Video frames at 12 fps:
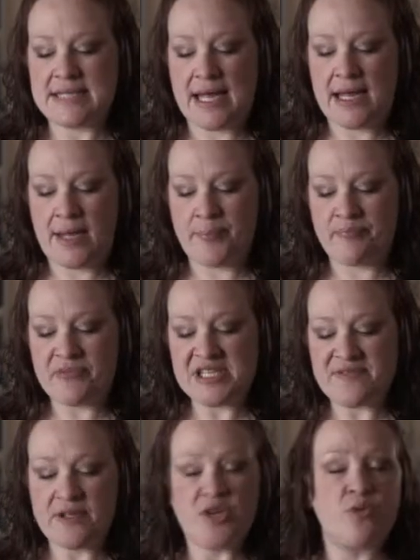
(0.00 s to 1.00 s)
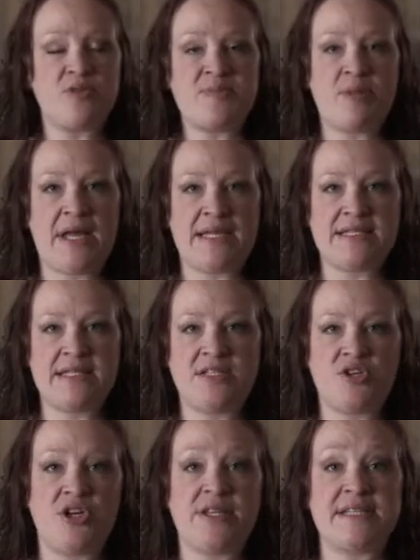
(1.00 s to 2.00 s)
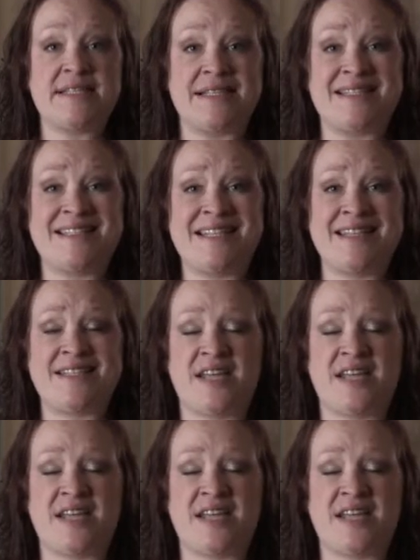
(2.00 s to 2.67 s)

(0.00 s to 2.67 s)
vineyard was planted during the 16th